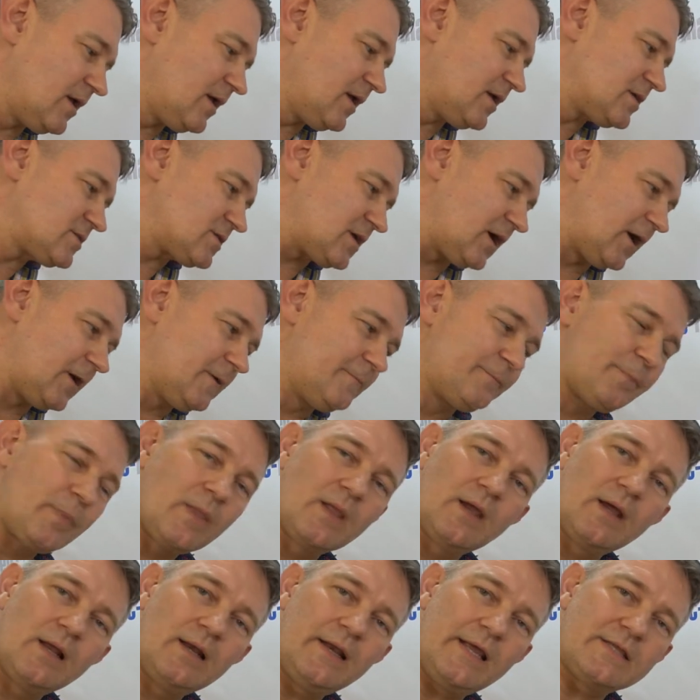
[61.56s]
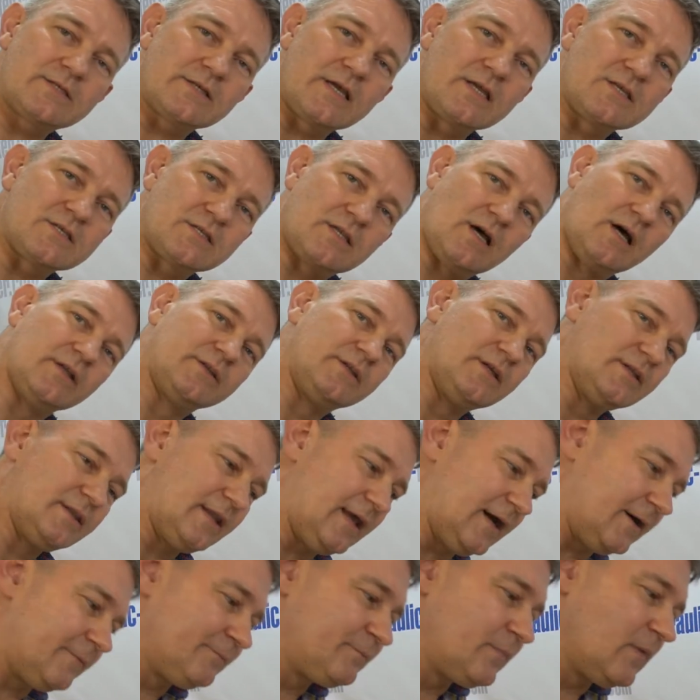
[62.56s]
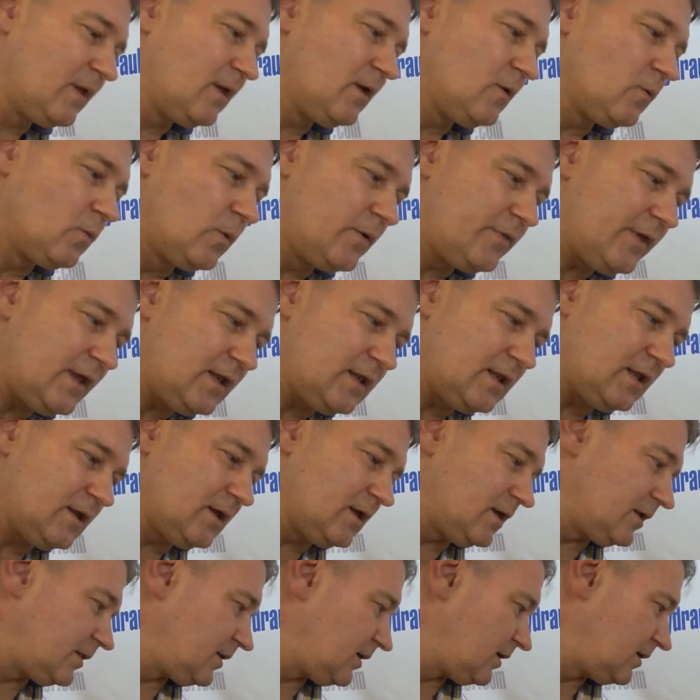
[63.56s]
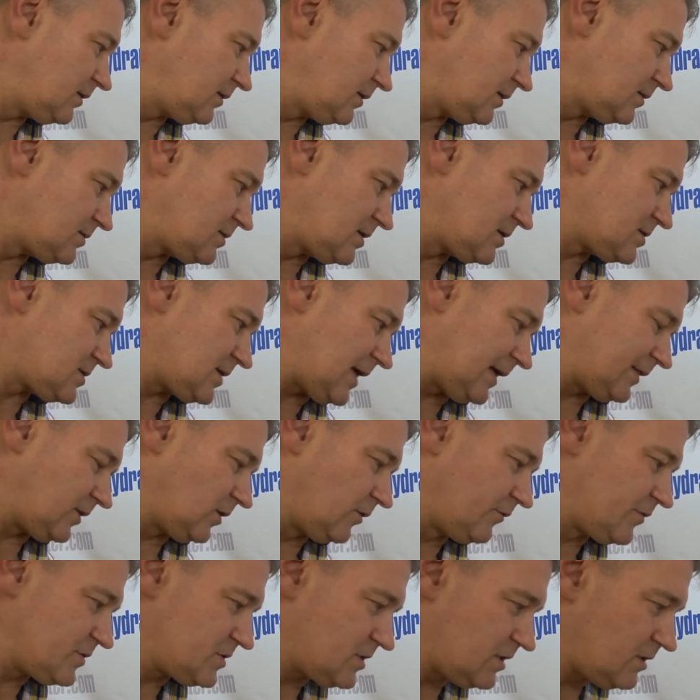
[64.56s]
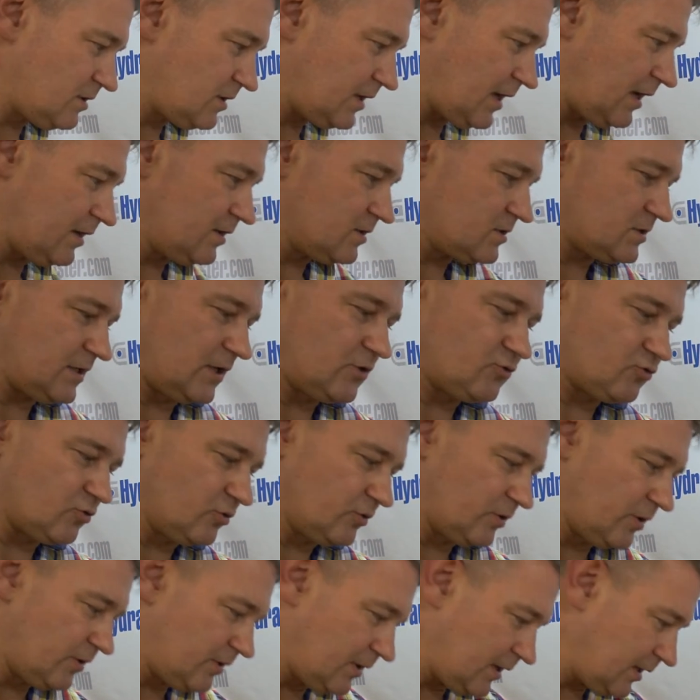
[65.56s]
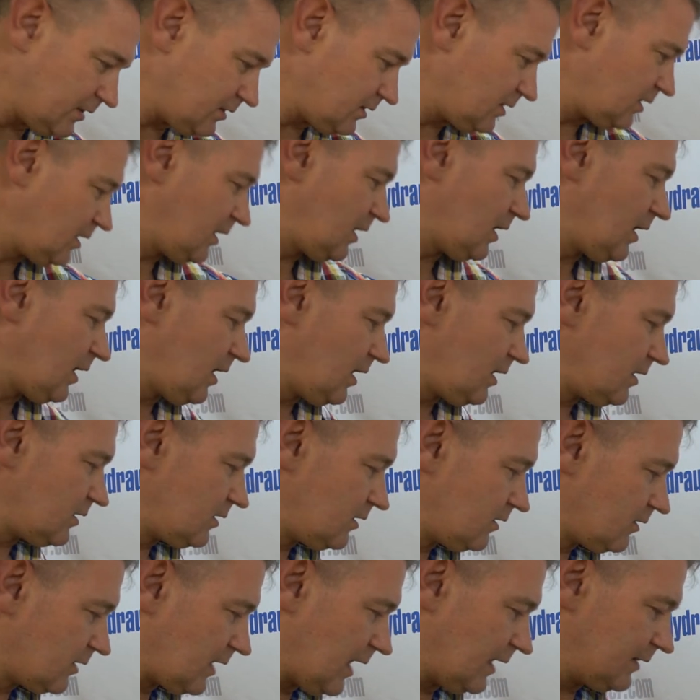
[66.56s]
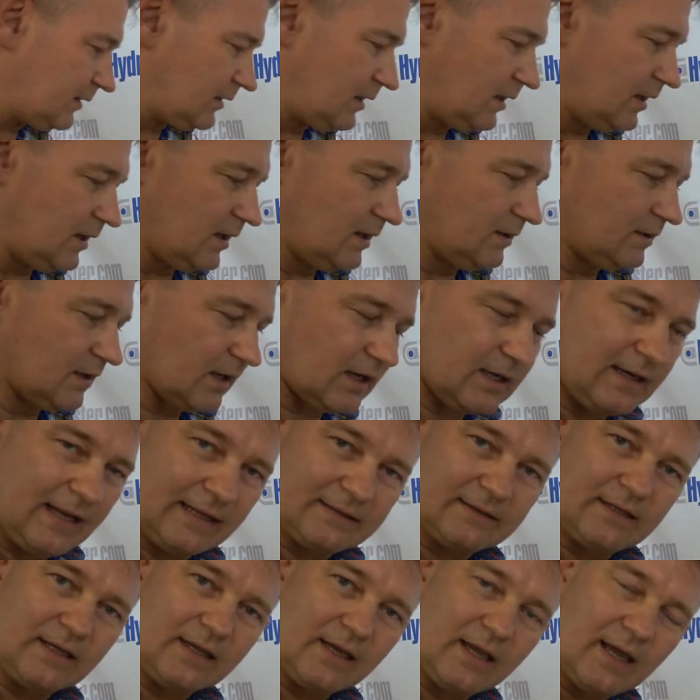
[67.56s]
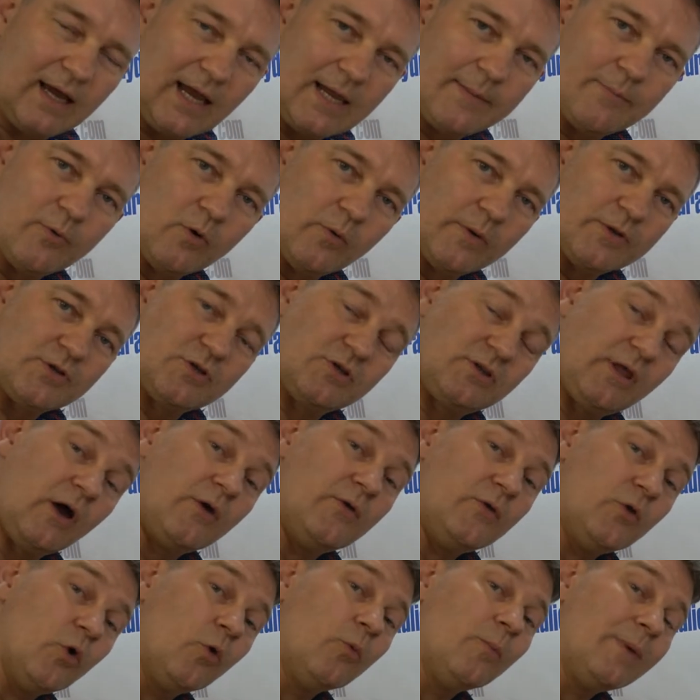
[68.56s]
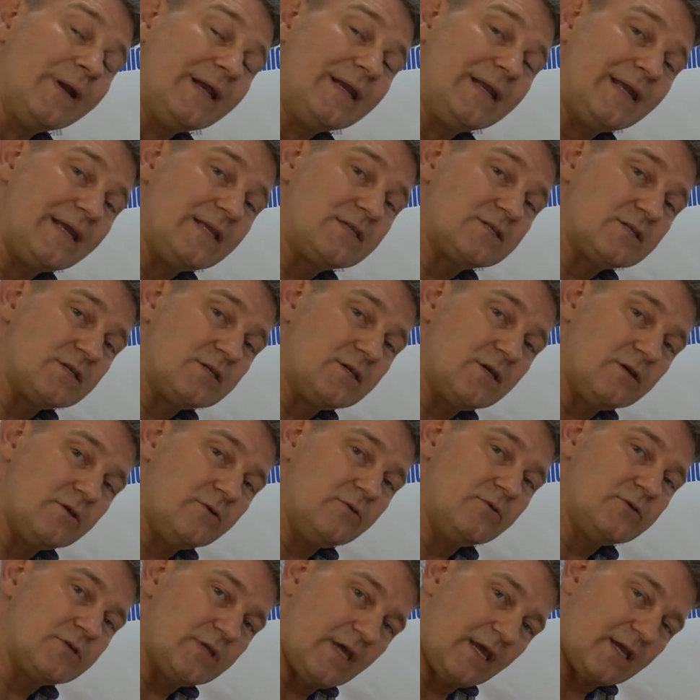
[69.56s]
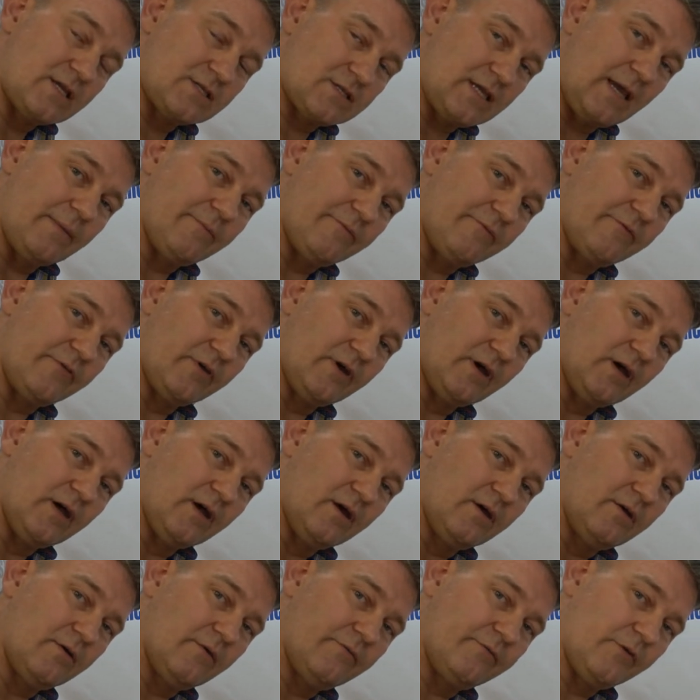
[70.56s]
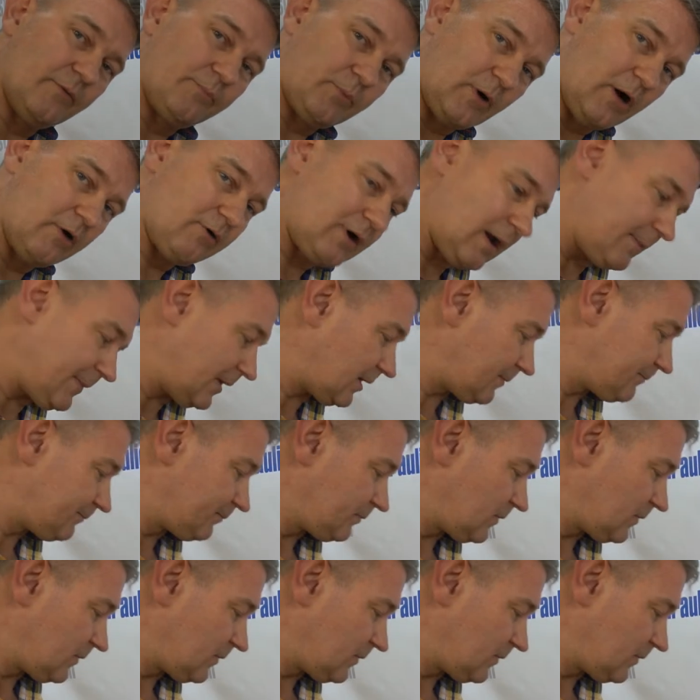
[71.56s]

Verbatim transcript: So let's get started. Now, within the, the, the, the set, obviously, you get your central unit, you get the, the connecting cable, which you don't normally need to use except for, for programming.